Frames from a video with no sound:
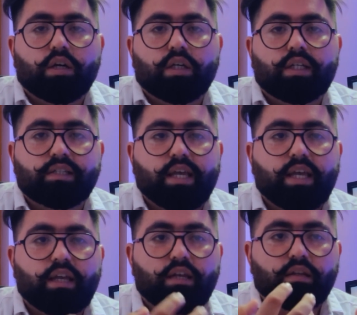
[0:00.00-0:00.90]

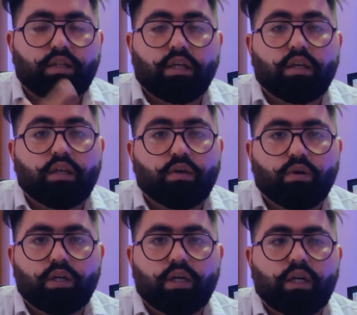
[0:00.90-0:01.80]
design thinking
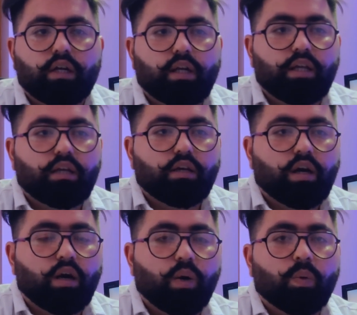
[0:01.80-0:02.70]
on it, like
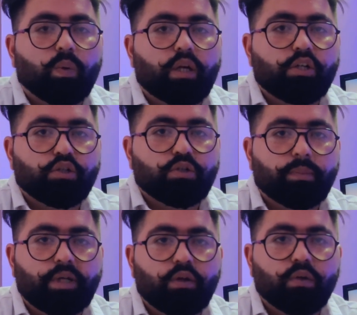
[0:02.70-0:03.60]
how it should
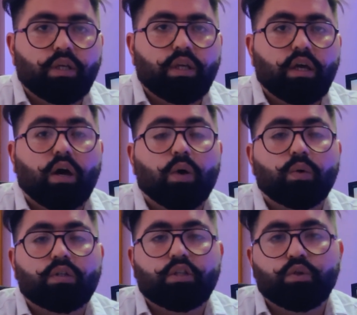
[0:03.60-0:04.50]
be looking, how
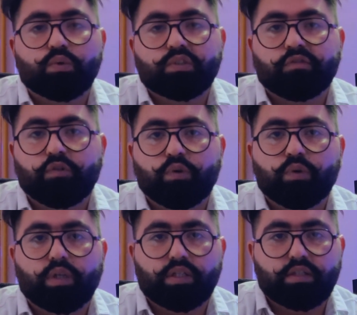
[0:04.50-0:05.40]
the user
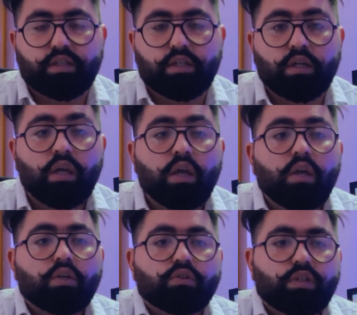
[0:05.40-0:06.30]
flow is there.
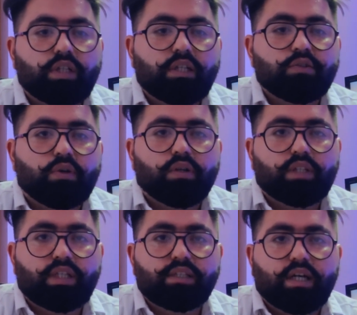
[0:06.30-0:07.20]
So these
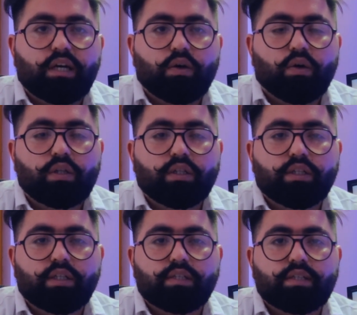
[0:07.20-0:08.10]
are all the
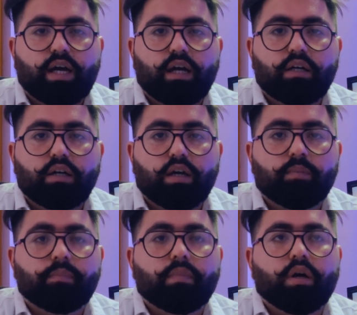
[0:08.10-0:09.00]
things that
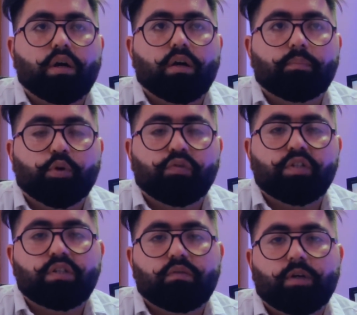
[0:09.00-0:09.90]
a
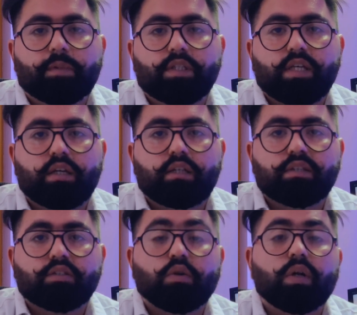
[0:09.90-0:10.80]
professional web designer
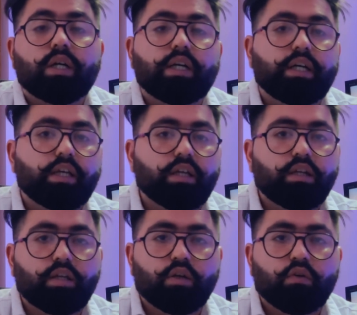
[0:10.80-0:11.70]
has already taken
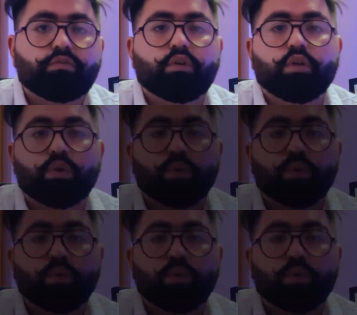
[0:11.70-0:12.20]
care of for you.